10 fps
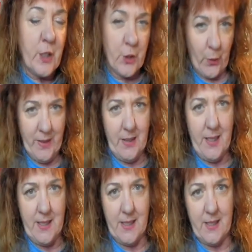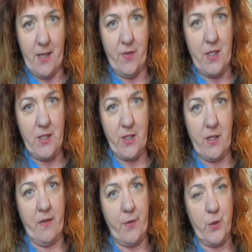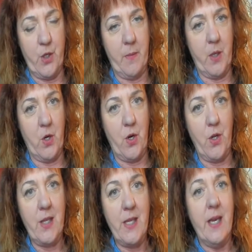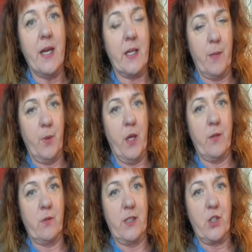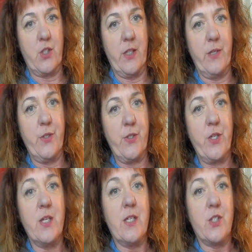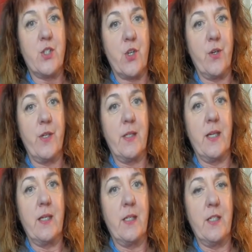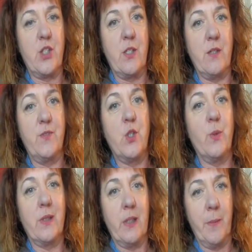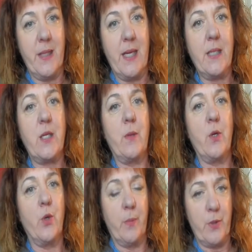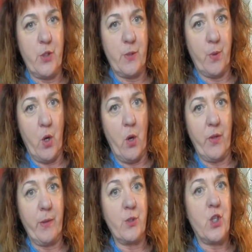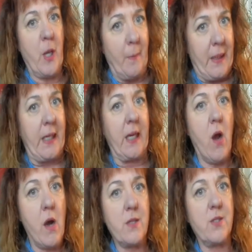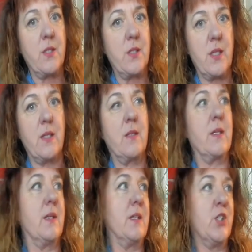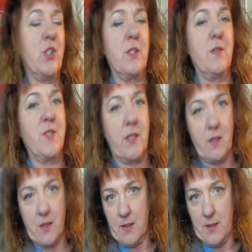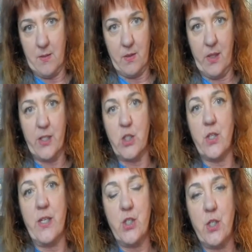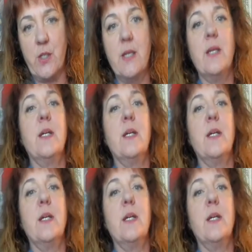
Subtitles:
So in the 1970s, Governor Tom McCall and a couple other legislators started an initiative to eliminate urban sprawl. They were championing causes and initiatives and legislation